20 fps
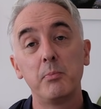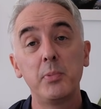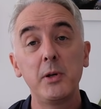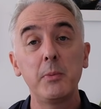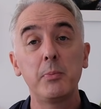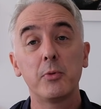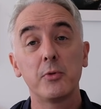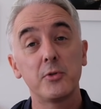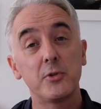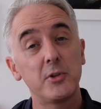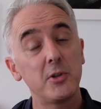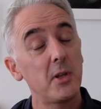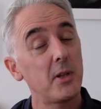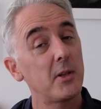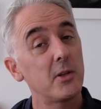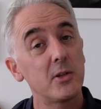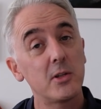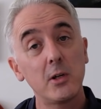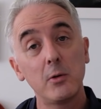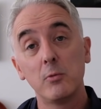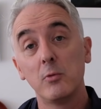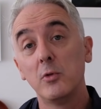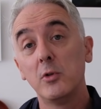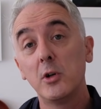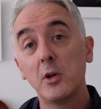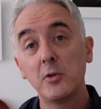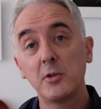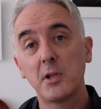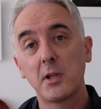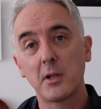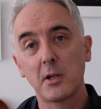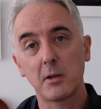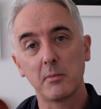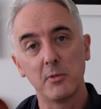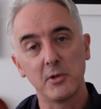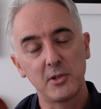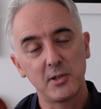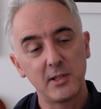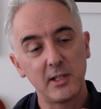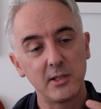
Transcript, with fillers: people just don't notice it as much.